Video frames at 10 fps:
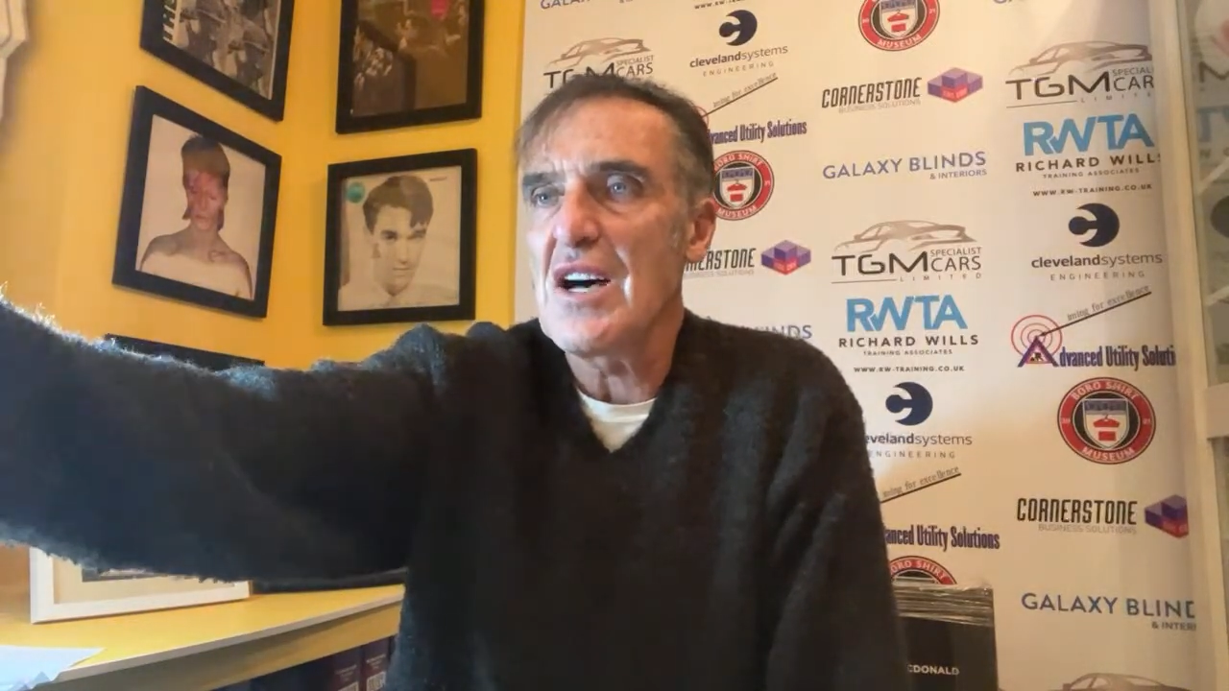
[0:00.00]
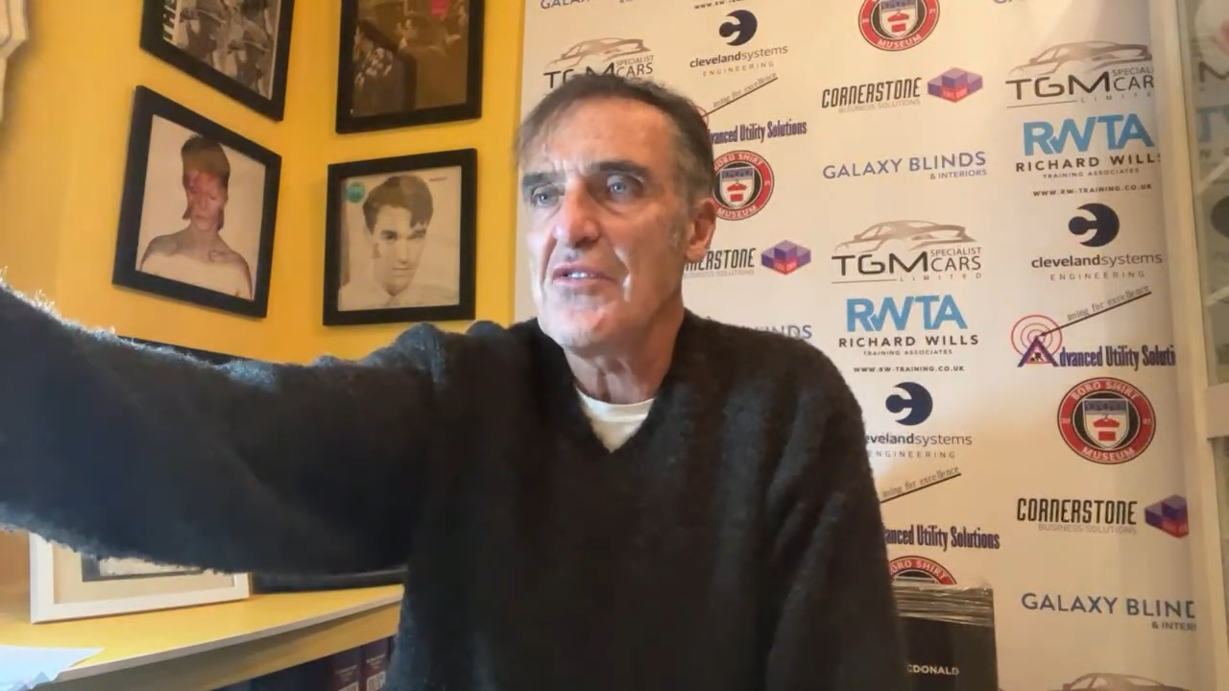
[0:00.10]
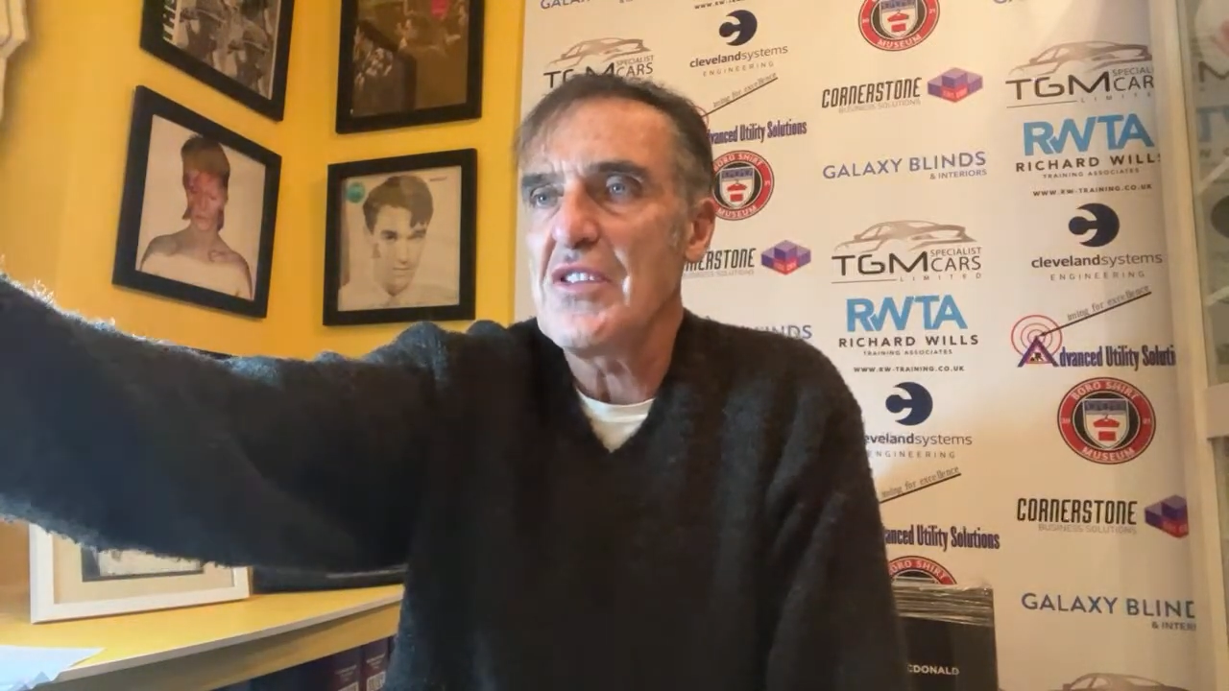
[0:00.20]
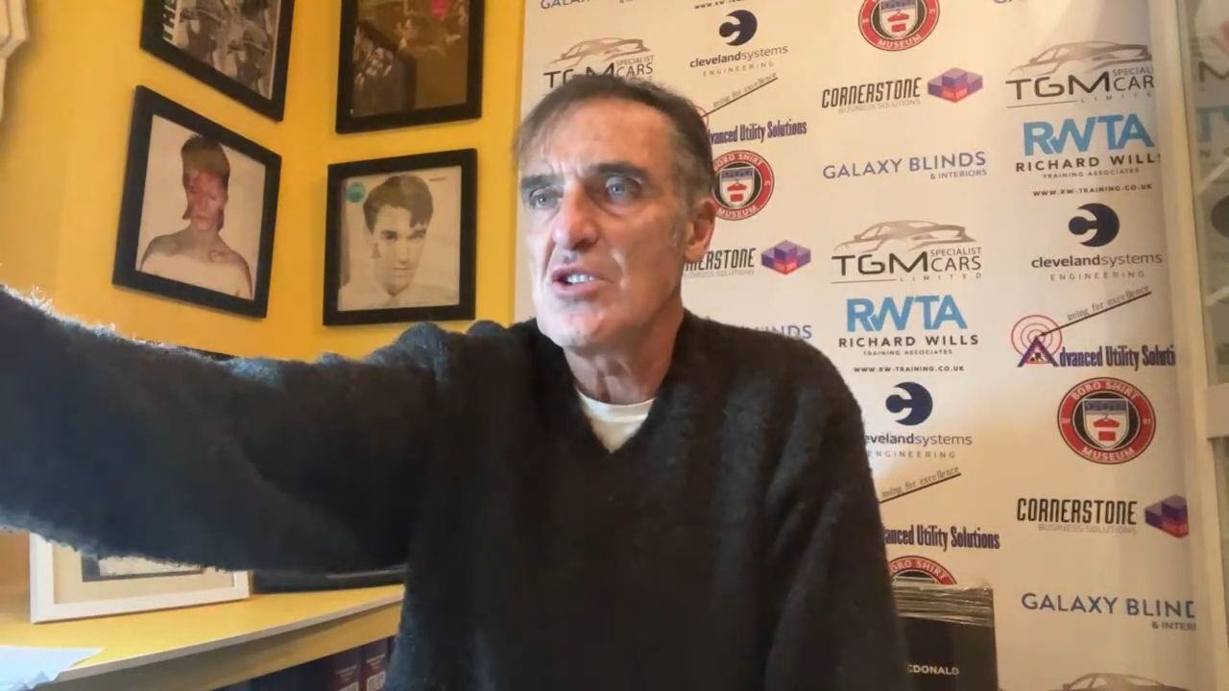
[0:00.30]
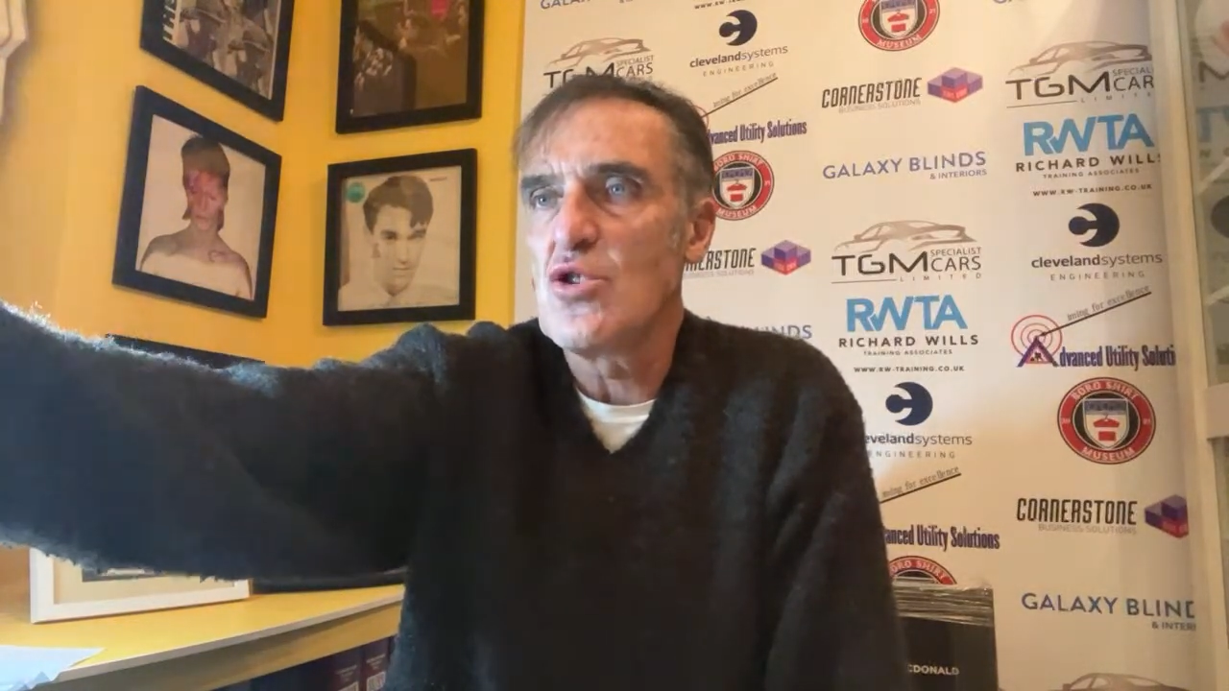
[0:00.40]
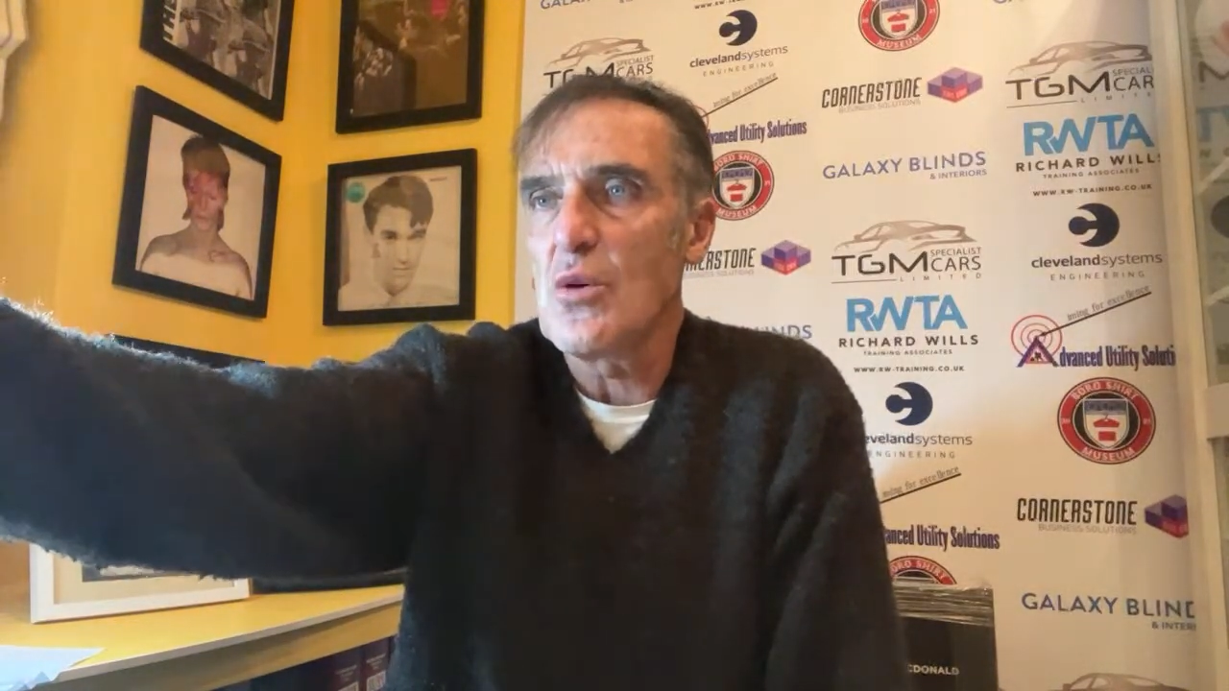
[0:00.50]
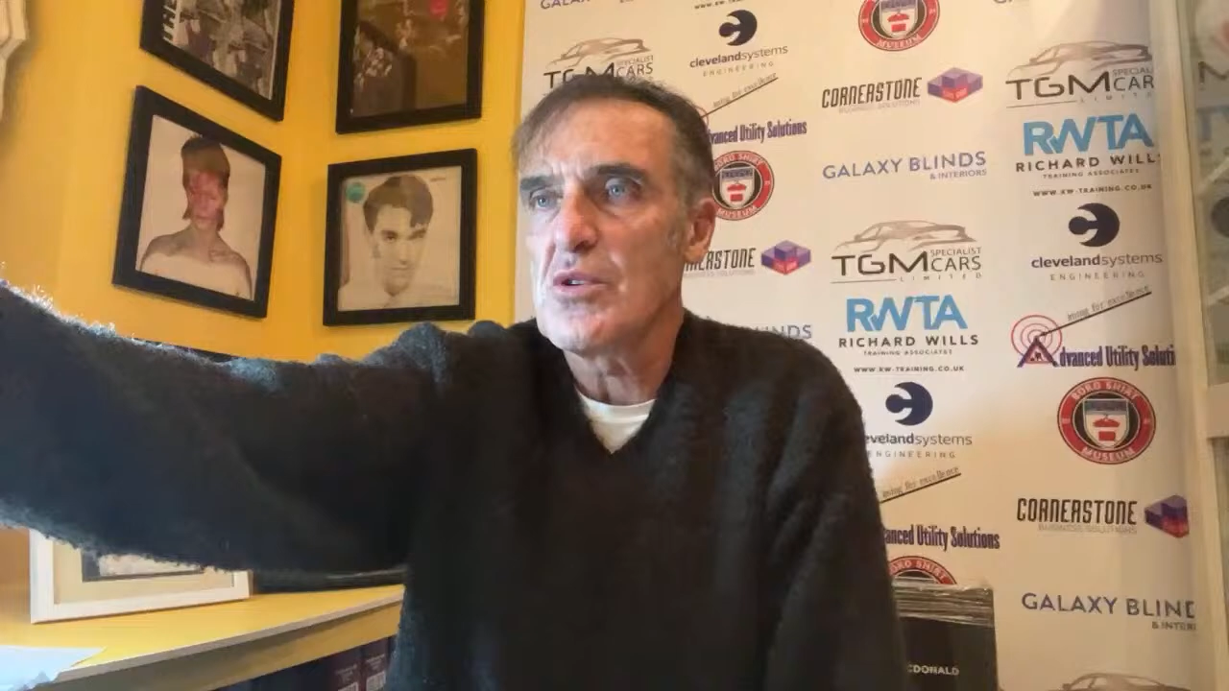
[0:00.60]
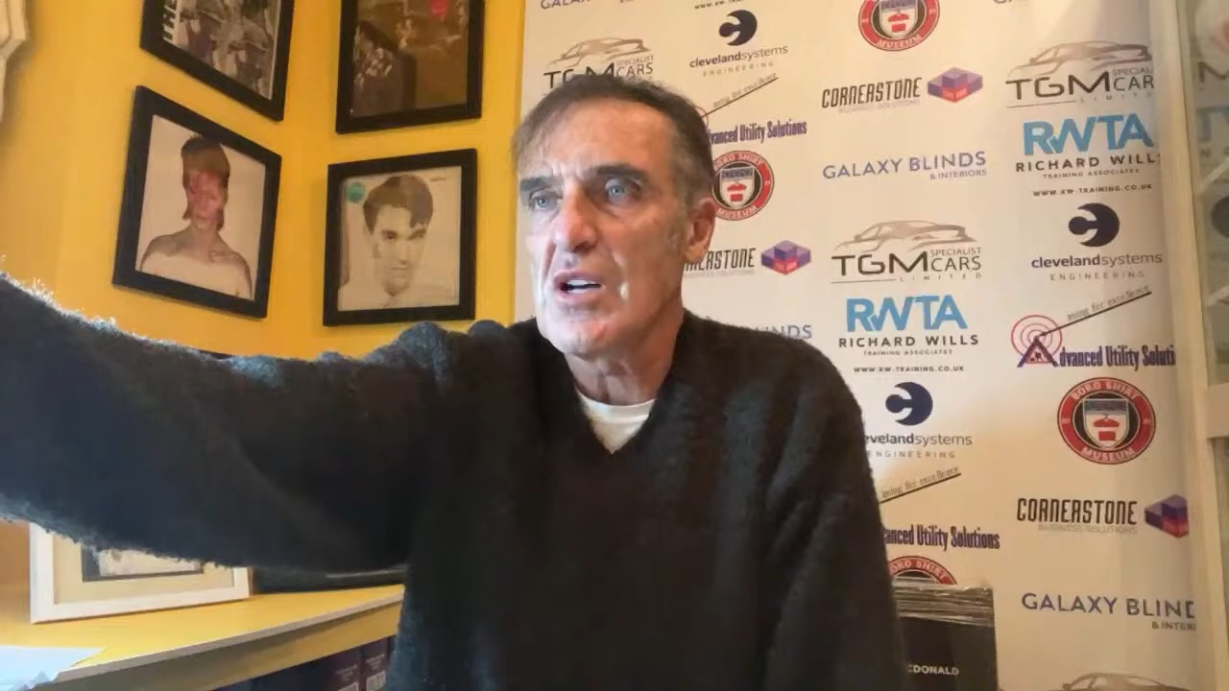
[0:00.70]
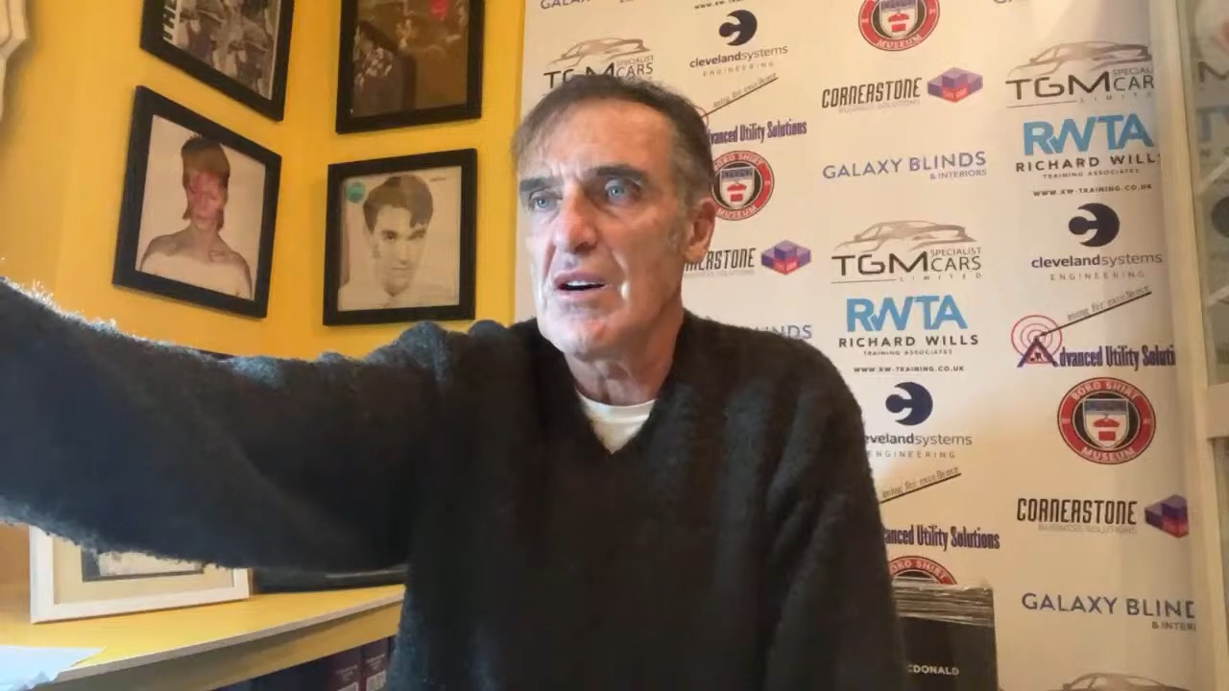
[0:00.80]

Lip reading: for the top because I